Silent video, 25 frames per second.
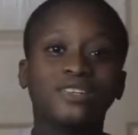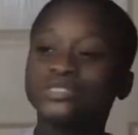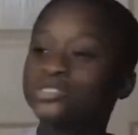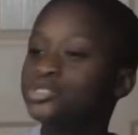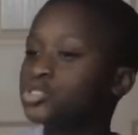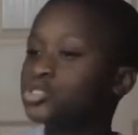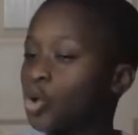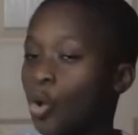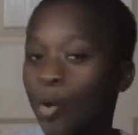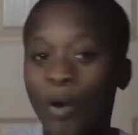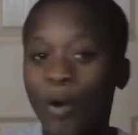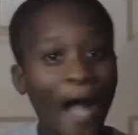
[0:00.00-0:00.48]

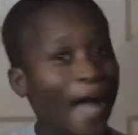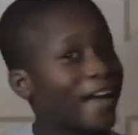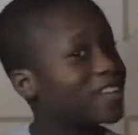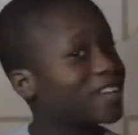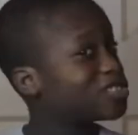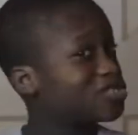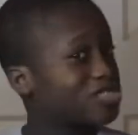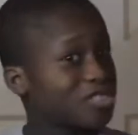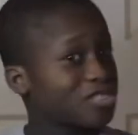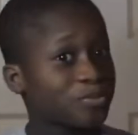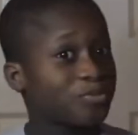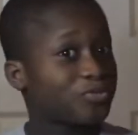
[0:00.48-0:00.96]
no
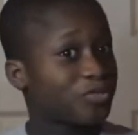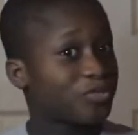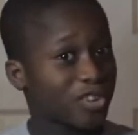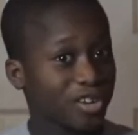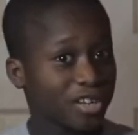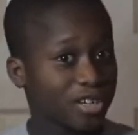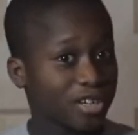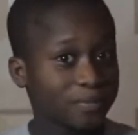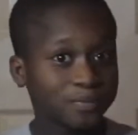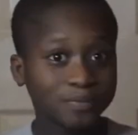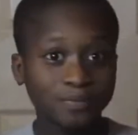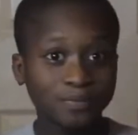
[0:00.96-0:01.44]
ice cream
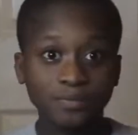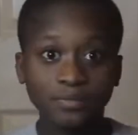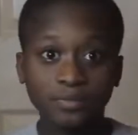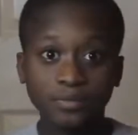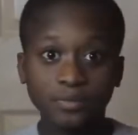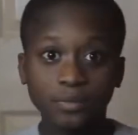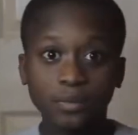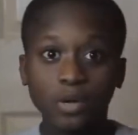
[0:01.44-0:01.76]
for him.